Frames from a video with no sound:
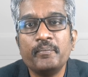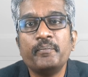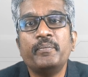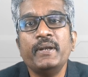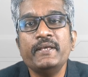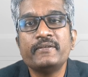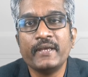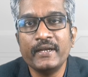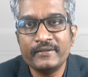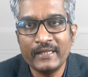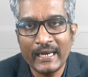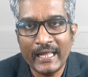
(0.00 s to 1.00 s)
please
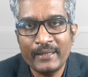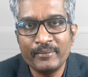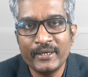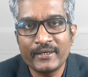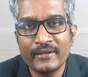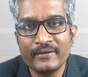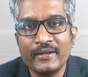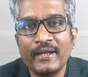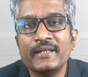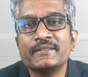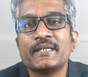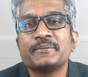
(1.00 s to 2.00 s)
hit the like button
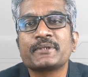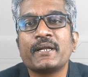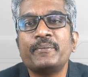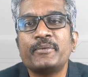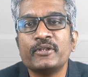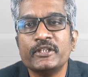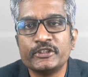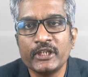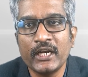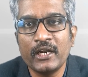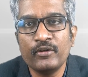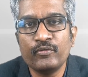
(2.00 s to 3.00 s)
and subscribe to the
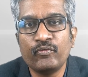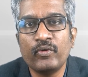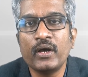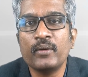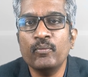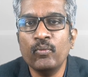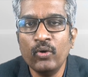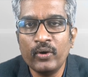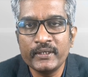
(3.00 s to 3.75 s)
channel for more